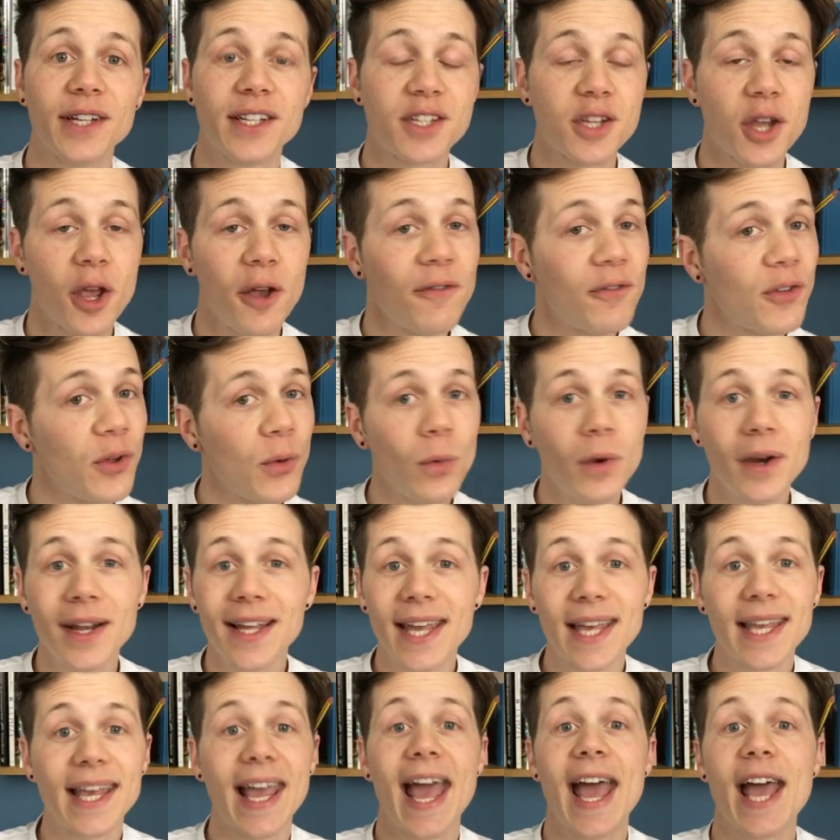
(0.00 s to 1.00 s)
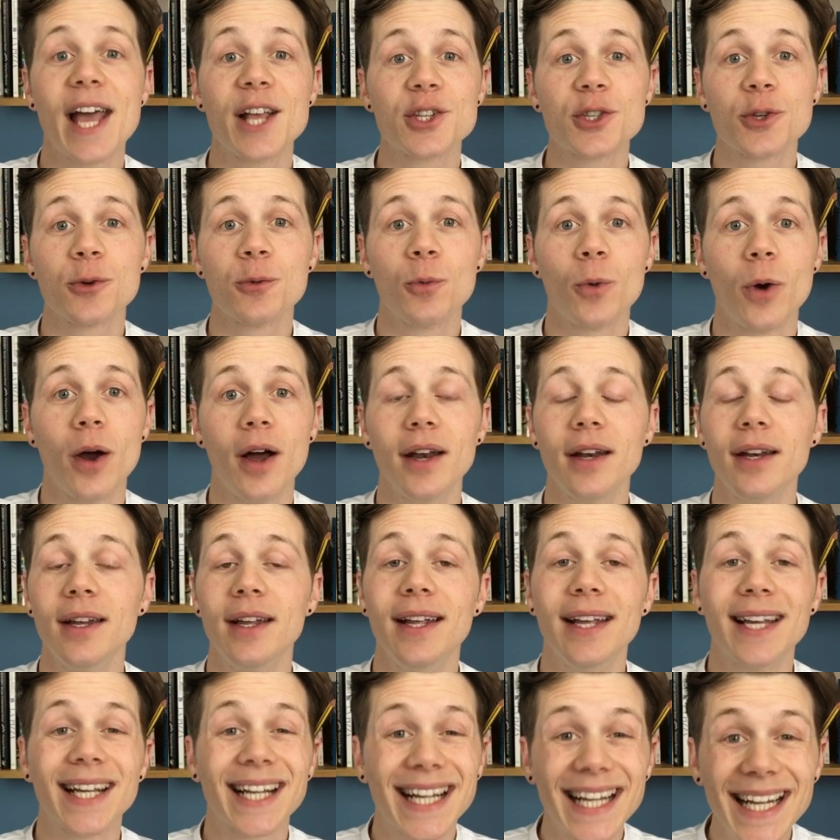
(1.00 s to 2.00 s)
So if you want to get your hands on one,
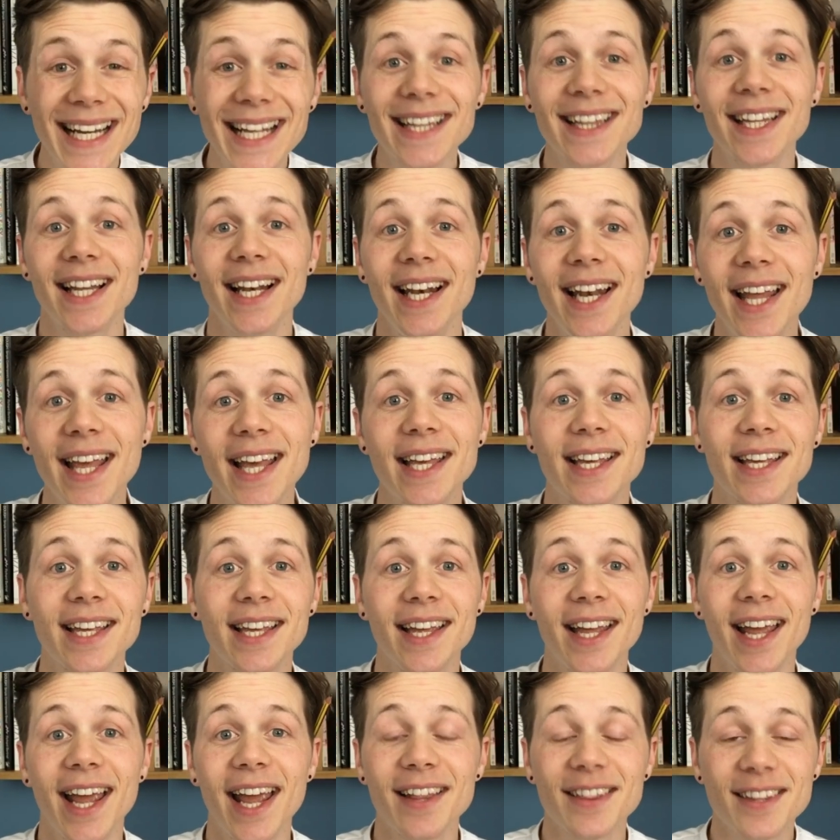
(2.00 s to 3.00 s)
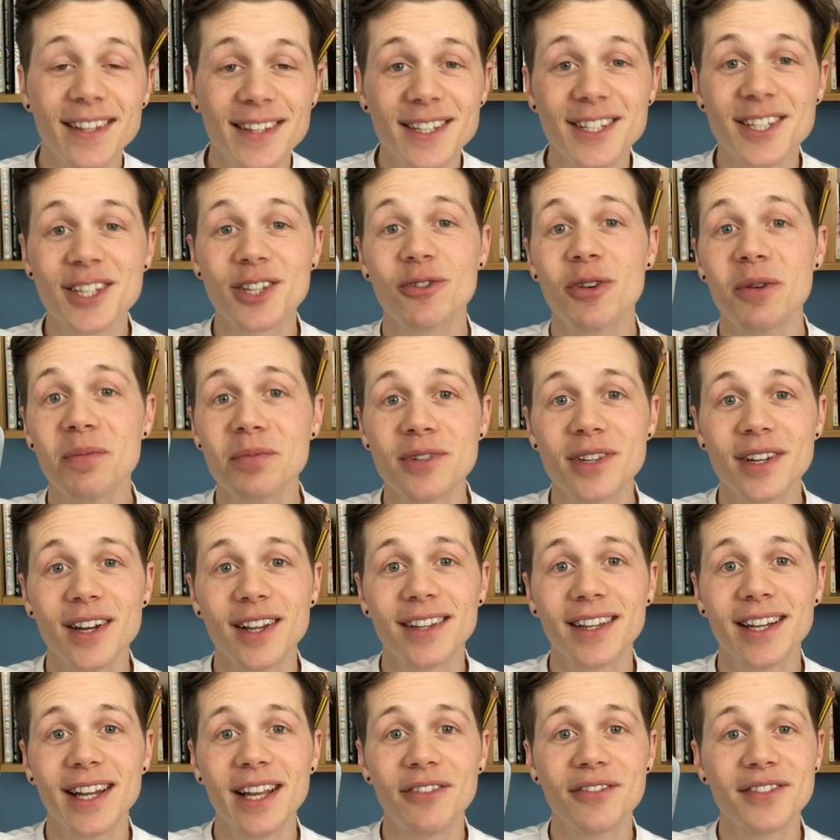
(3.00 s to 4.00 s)
click the link in the description
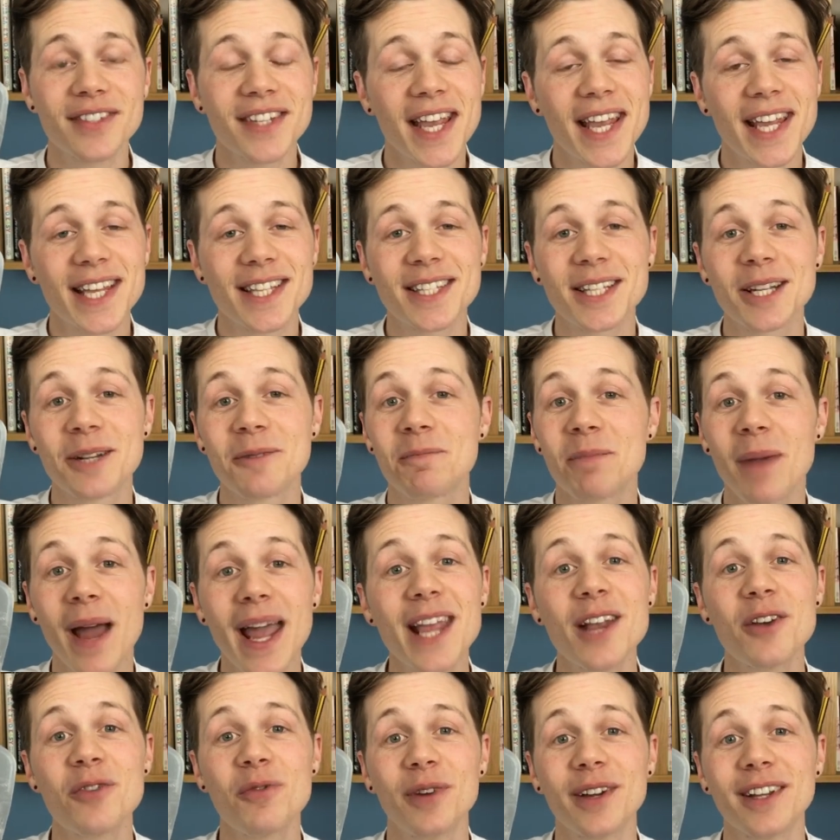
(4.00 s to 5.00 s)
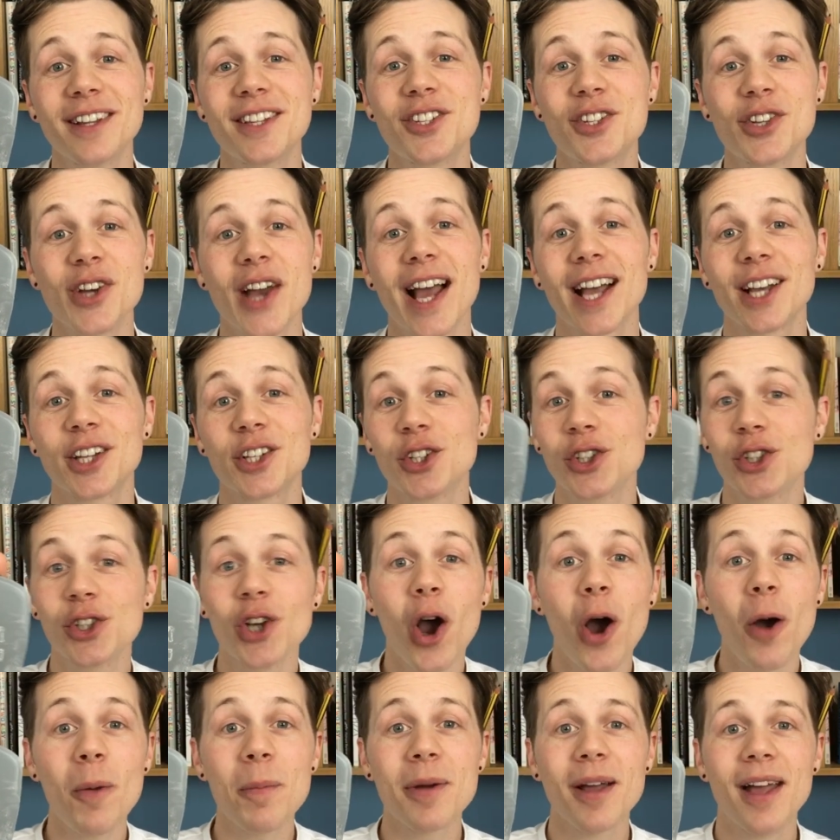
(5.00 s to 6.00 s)
underneath to take you to the Bake with Jack
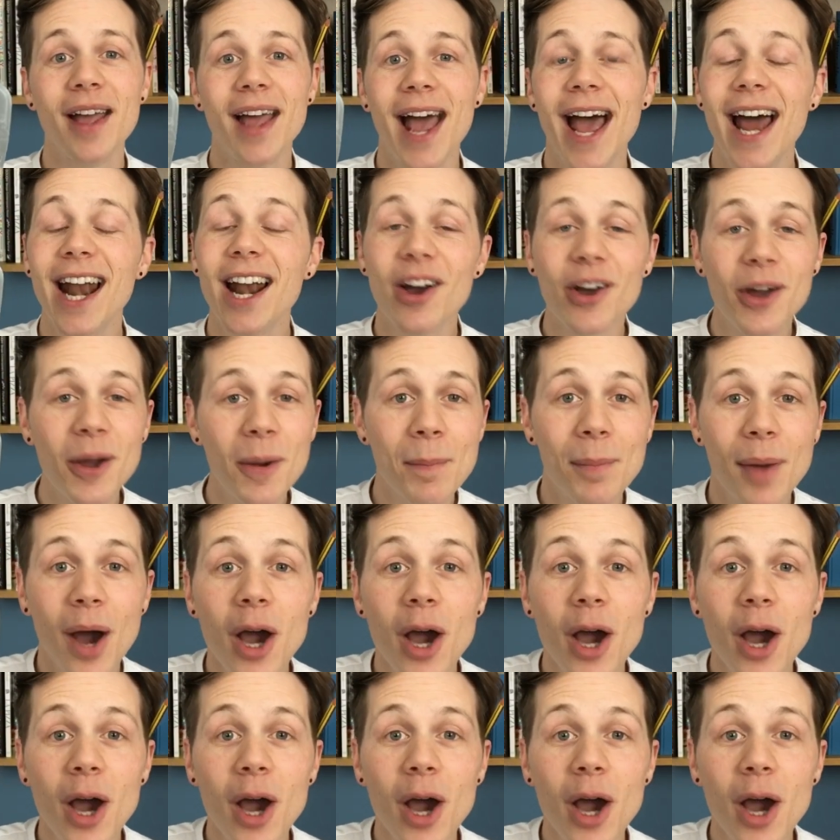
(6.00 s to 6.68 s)
shop, and I can